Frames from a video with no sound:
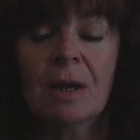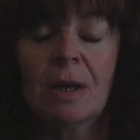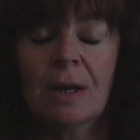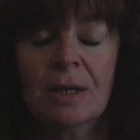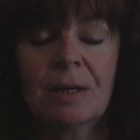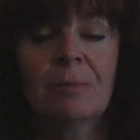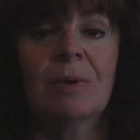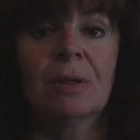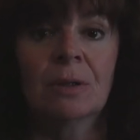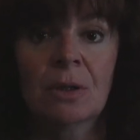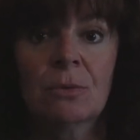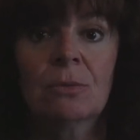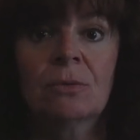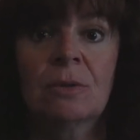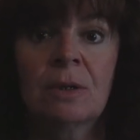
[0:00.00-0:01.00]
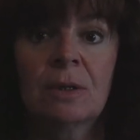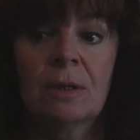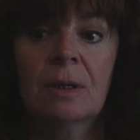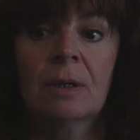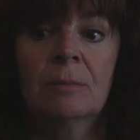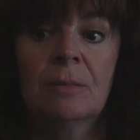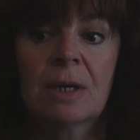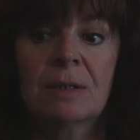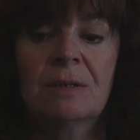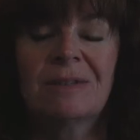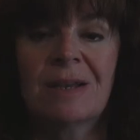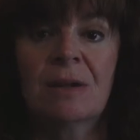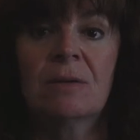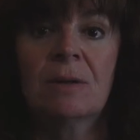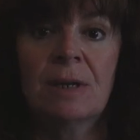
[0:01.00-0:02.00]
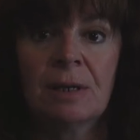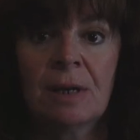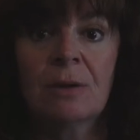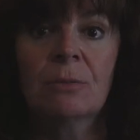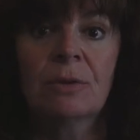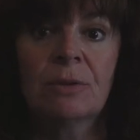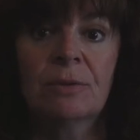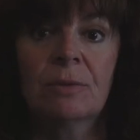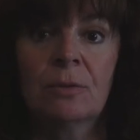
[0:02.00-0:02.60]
I am alone on a Saturday night with